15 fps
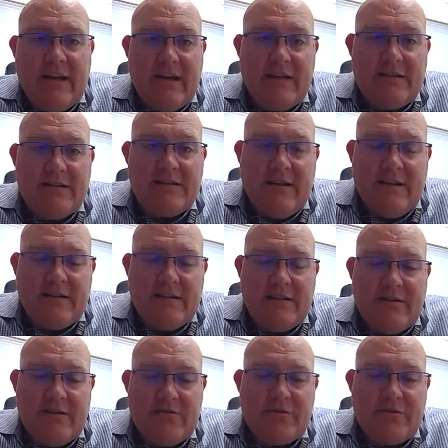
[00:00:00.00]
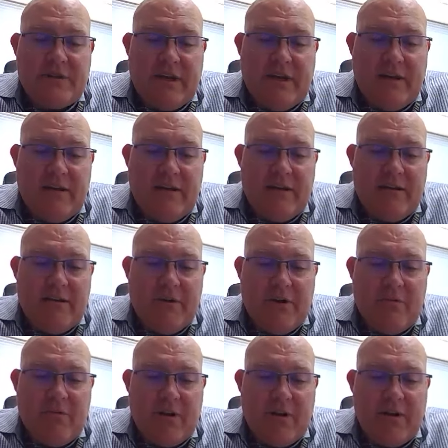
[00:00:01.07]
Yeah, it's interesting.
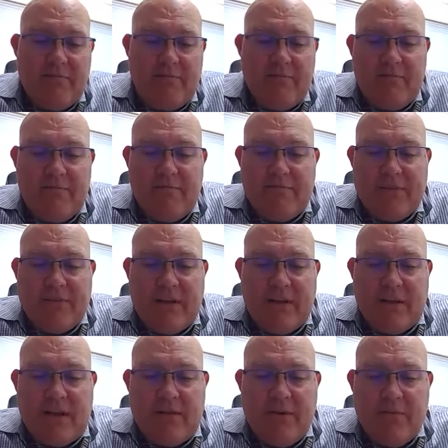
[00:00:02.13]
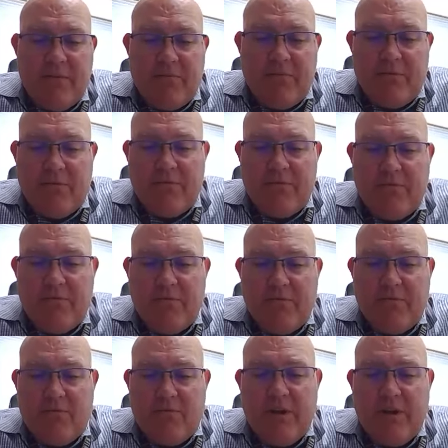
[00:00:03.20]
A lot of people
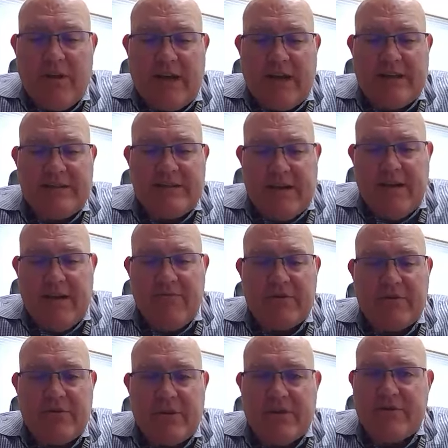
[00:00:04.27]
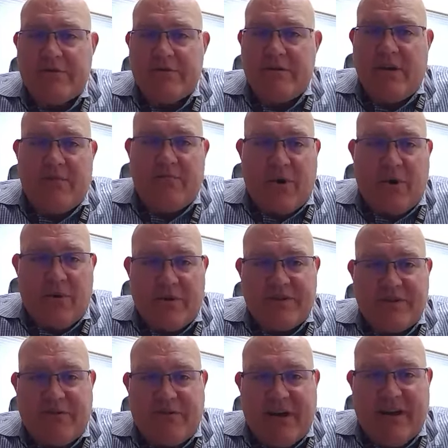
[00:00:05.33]
realize that infrastructure is
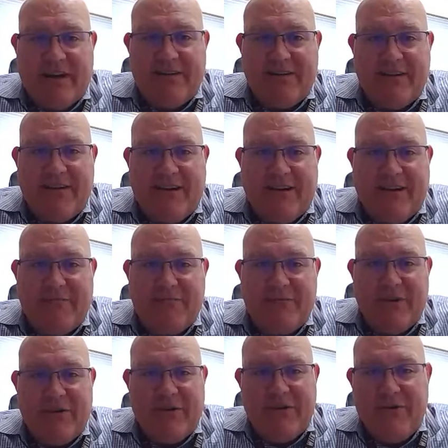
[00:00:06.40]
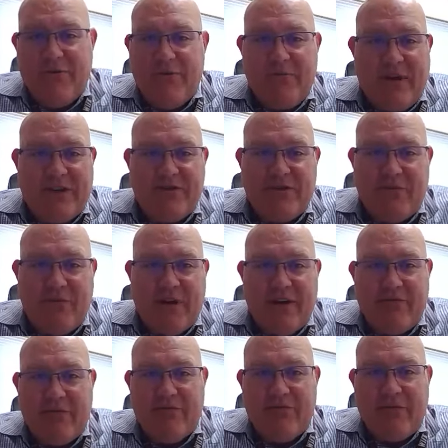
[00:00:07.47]
nonpartisan, right? You had mentioned that we
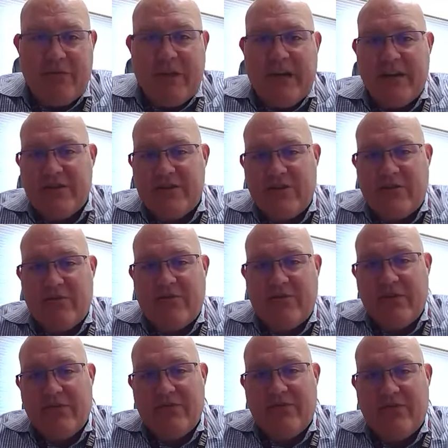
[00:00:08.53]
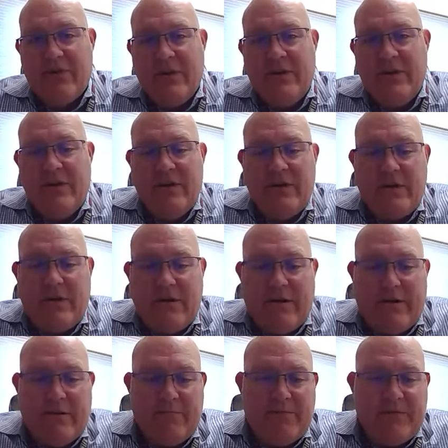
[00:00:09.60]
have a fairly conservative
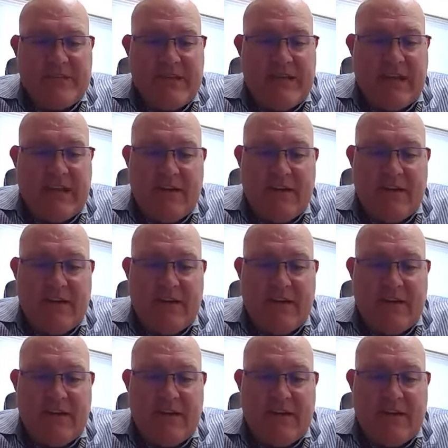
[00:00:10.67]
city